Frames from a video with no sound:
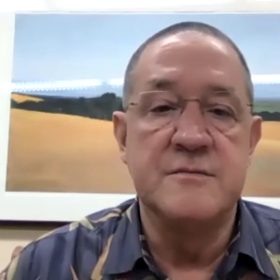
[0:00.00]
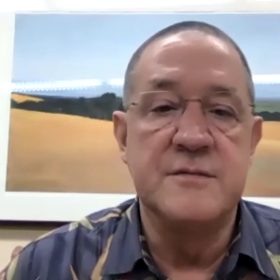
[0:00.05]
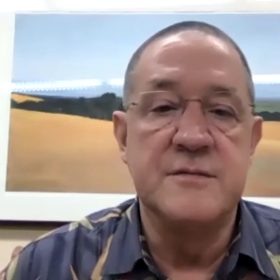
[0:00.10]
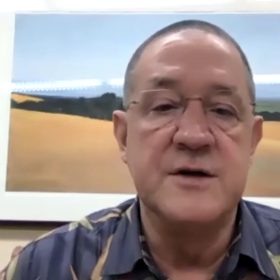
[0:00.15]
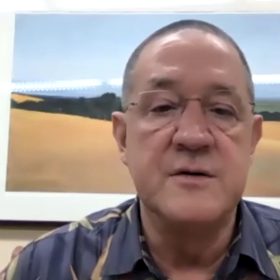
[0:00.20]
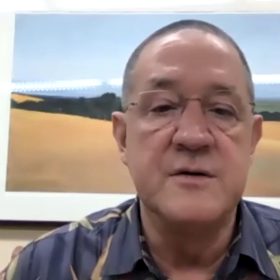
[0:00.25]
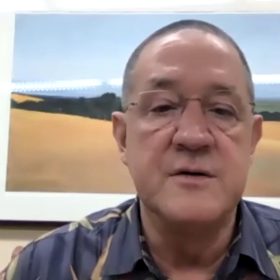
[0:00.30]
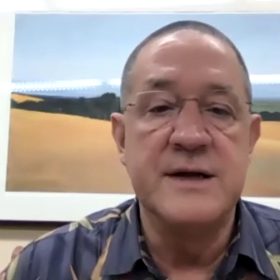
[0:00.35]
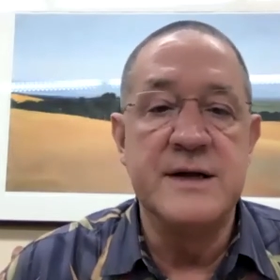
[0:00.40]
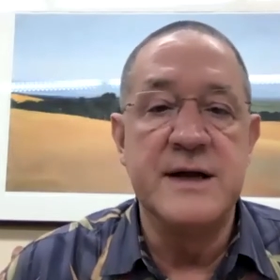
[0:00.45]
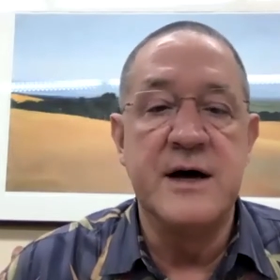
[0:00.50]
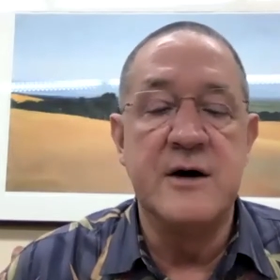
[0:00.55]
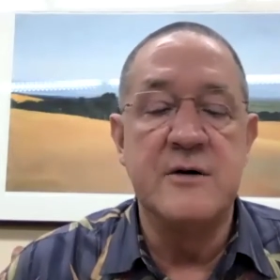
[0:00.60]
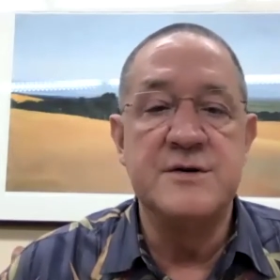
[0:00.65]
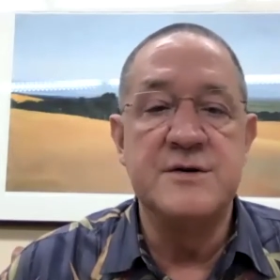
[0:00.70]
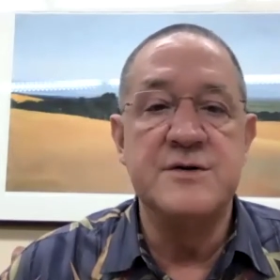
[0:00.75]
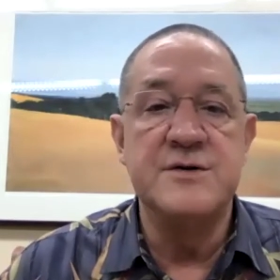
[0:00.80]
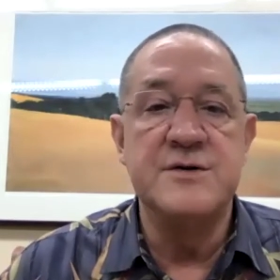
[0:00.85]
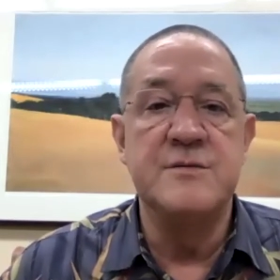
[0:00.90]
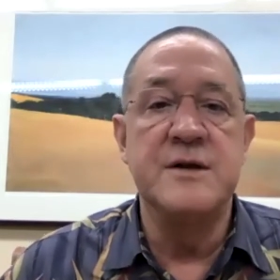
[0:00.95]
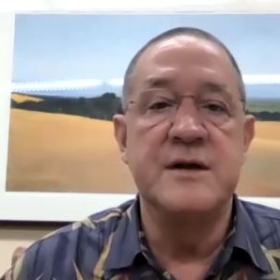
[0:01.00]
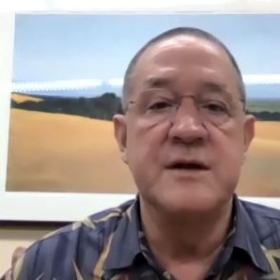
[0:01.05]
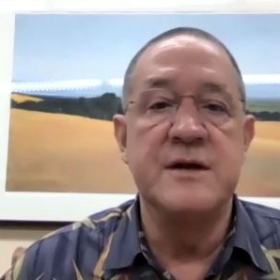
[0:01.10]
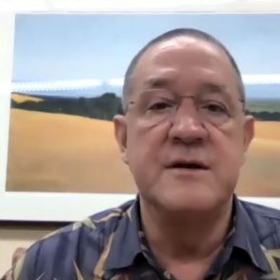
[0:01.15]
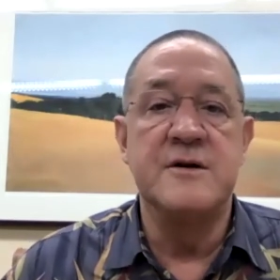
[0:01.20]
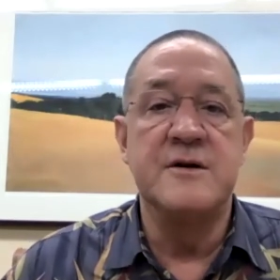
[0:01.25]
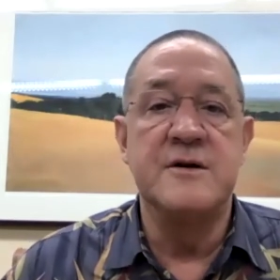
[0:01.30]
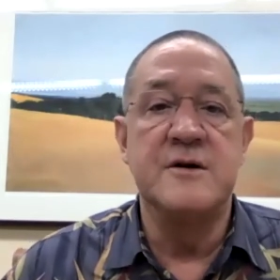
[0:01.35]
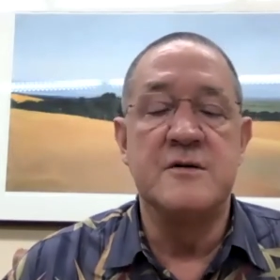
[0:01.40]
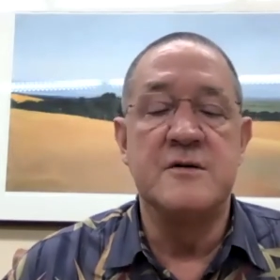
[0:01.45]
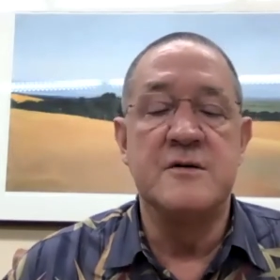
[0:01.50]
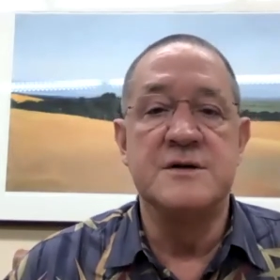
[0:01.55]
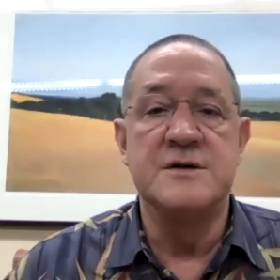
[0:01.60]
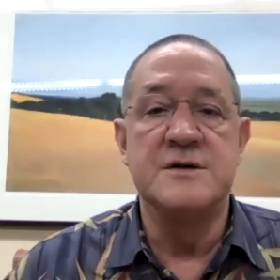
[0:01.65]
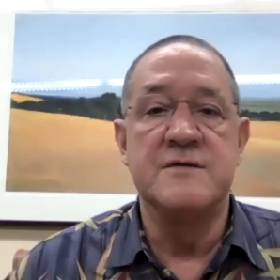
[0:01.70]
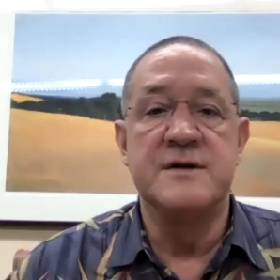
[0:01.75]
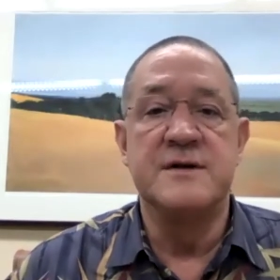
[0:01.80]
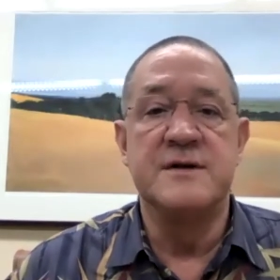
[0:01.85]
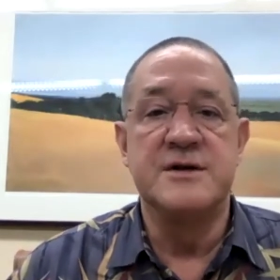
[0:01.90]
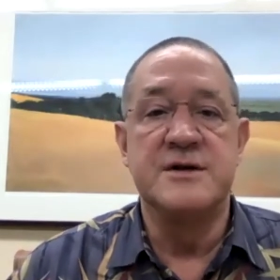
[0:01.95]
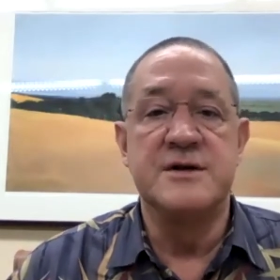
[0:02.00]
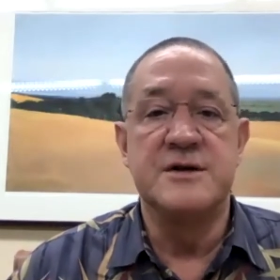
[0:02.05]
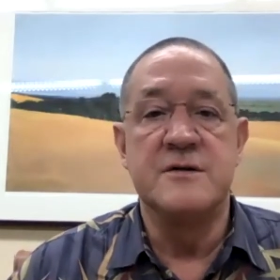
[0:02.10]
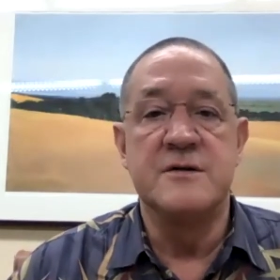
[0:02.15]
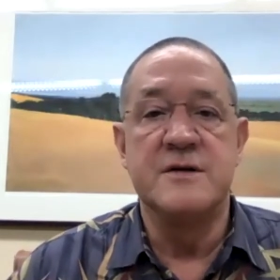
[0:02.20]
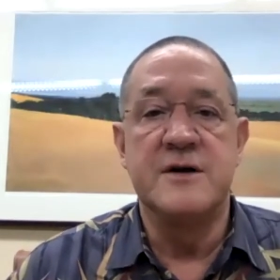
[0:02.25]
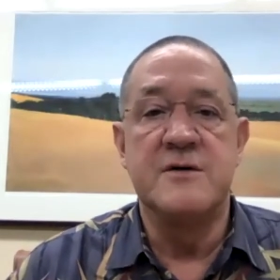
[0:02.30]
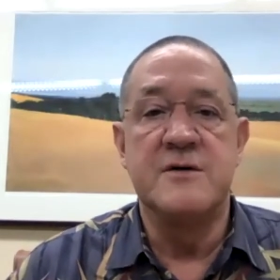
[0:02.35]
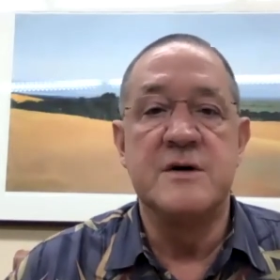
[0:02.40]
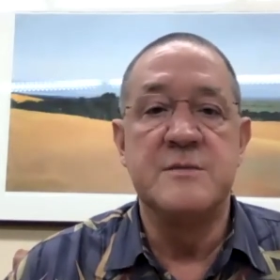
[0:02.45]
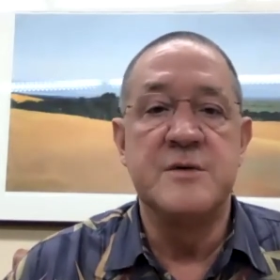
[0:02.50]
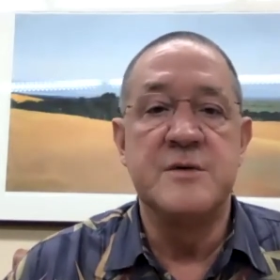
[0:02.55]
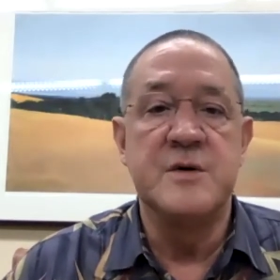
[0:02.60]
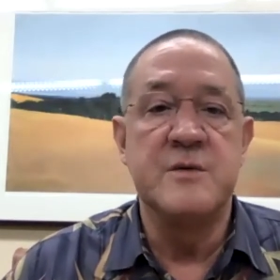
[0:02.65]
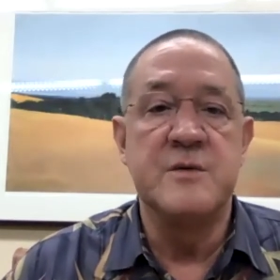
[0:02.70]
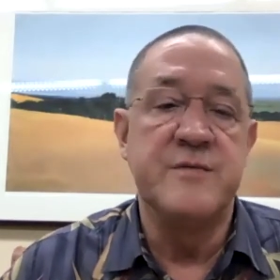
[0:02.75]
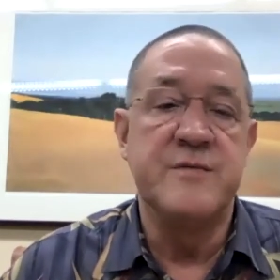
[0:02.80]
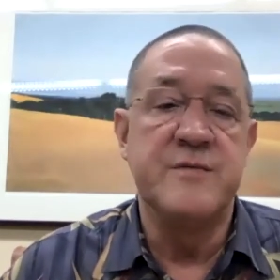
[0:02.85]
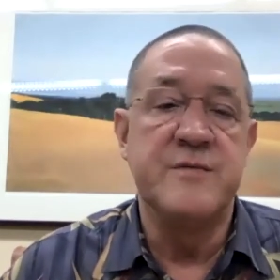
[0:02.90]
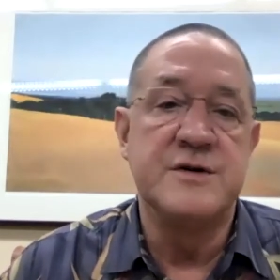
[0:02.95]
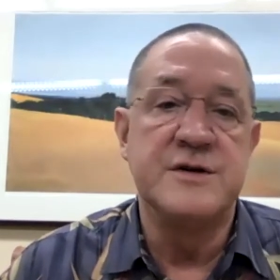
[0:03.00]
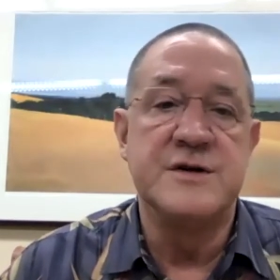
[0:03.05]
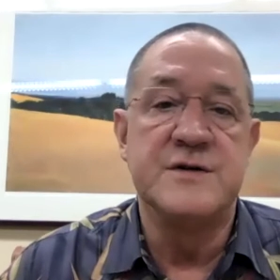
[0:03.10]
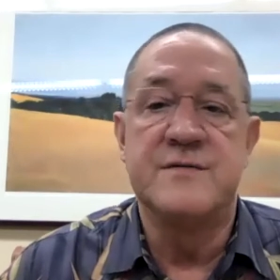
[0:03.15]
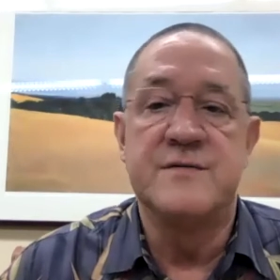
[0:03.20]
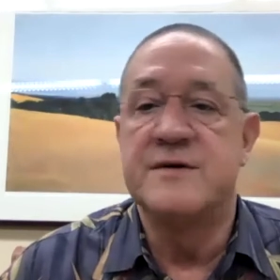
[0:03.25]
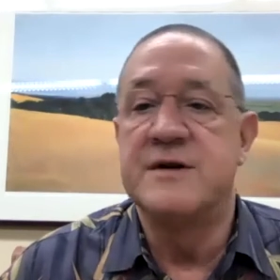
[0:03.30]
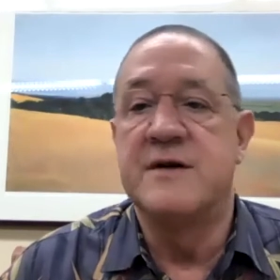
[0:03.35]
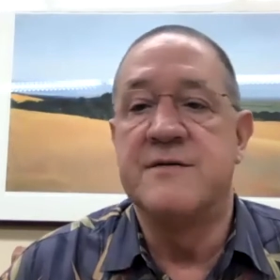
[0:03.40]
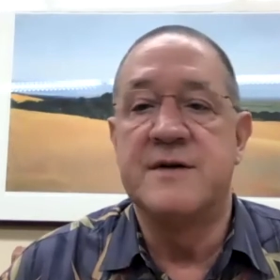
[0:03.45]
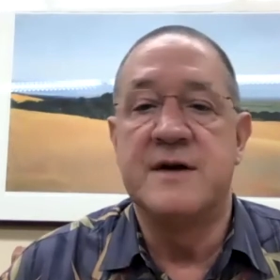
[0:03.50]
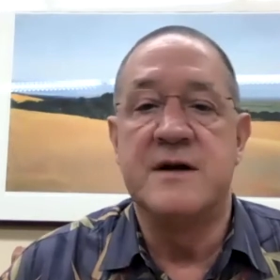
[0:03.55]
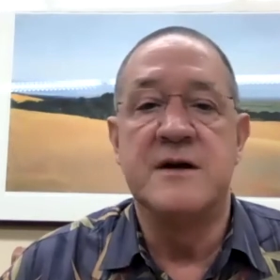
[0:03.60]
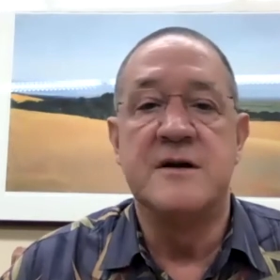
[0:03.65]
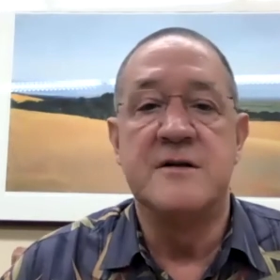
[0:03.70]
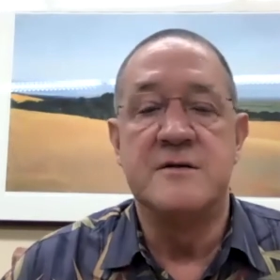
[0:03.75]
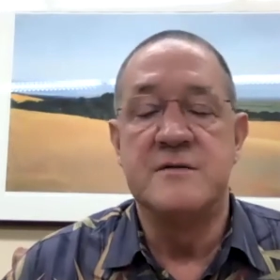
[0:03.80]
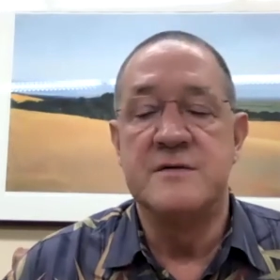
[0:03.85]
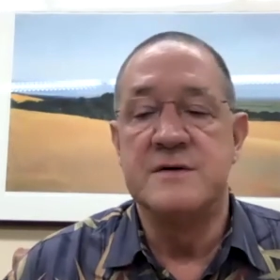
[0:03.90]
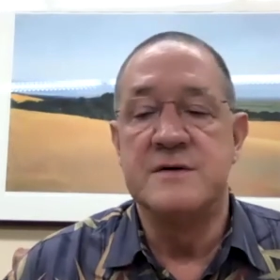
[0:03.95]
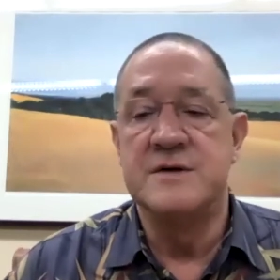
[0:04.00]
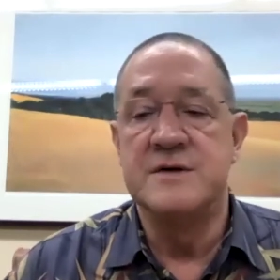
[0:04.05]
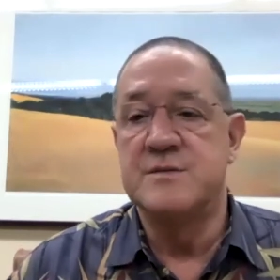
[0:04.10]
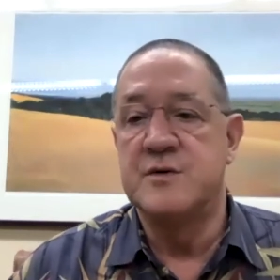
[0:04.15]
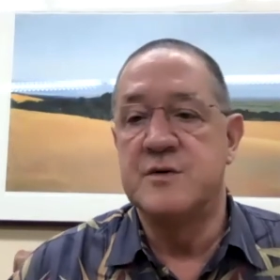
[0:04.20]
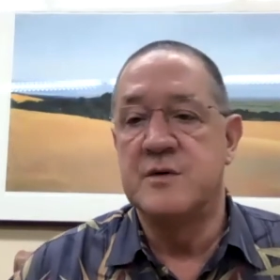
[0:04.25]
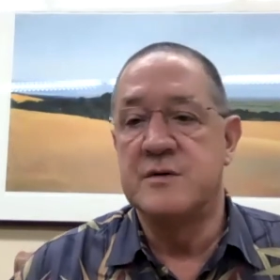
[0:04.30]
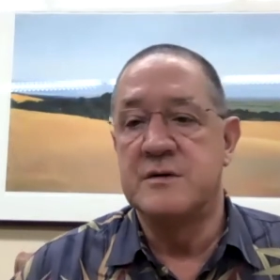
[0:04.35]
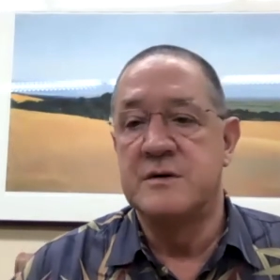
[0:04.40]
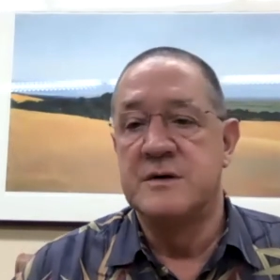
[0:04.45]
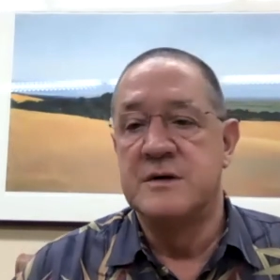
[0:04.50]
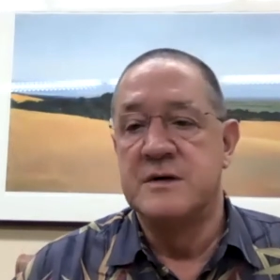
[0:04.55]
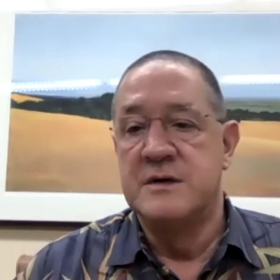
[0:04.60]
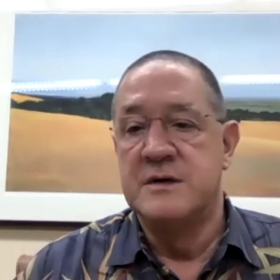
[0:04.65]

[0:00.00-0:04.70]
nearly now $2 million of additional equipment we purchased for nothing other than smoke.